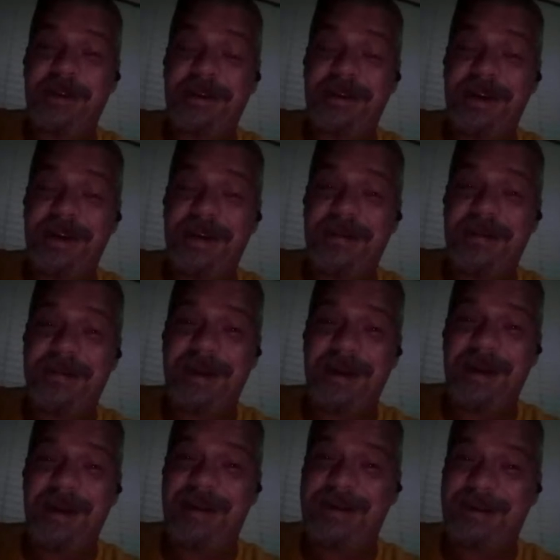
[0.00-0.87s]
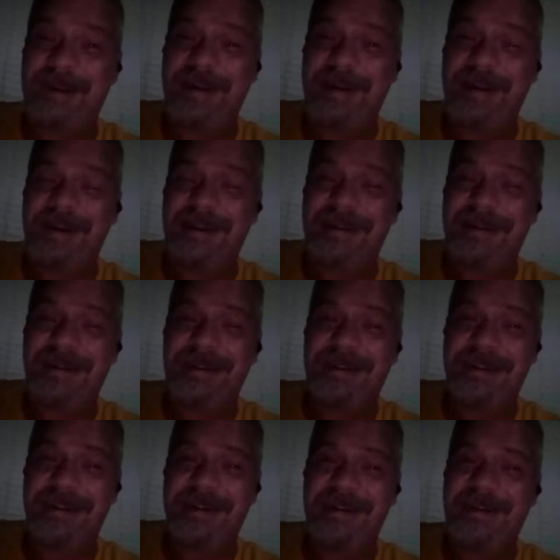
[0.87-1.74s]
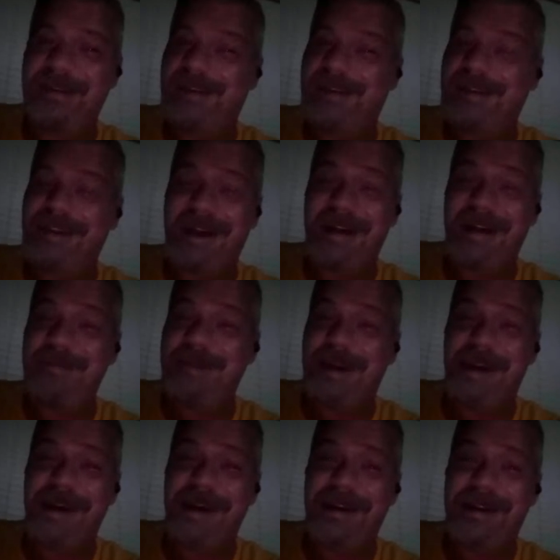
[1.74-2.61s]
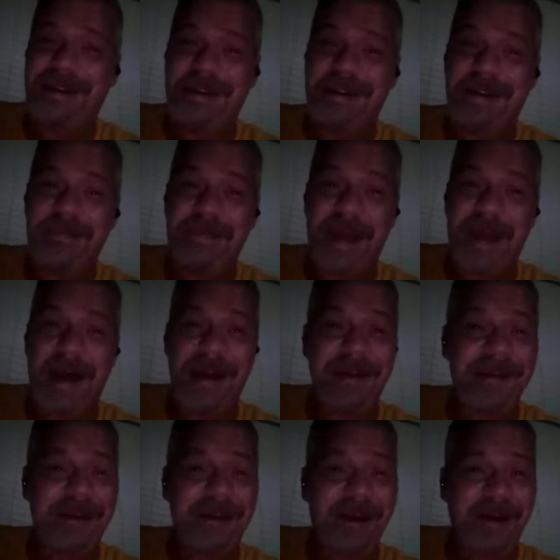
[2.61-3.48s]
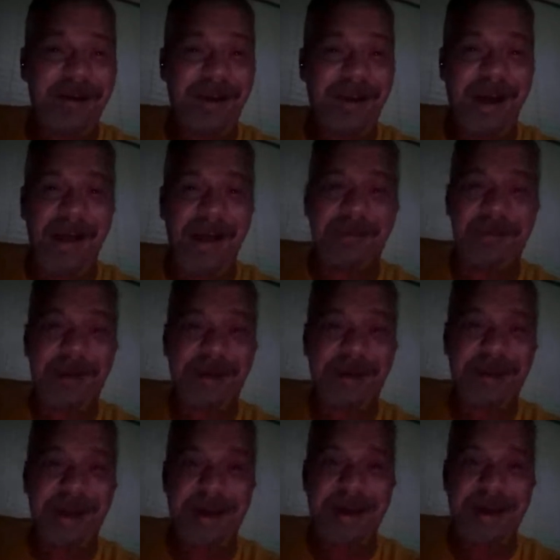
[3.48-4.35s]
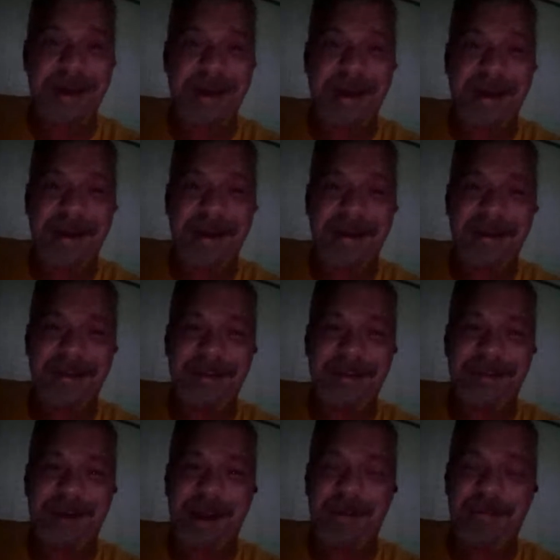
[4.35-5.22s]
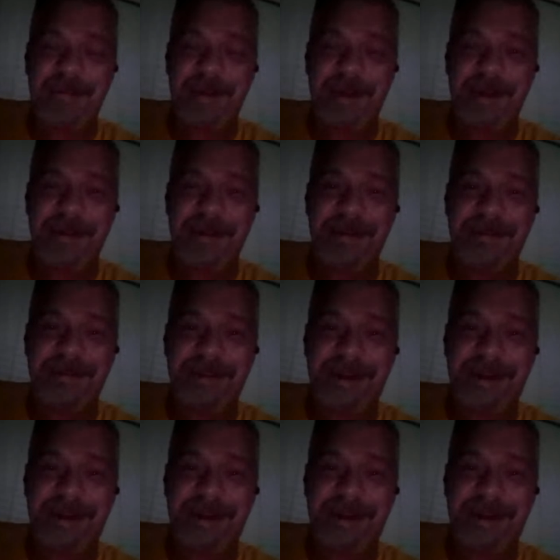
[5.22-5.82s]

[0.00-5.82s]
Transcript: Unknown. I don't get it, you know, because I just started laughing at that guy. He's cracked me up.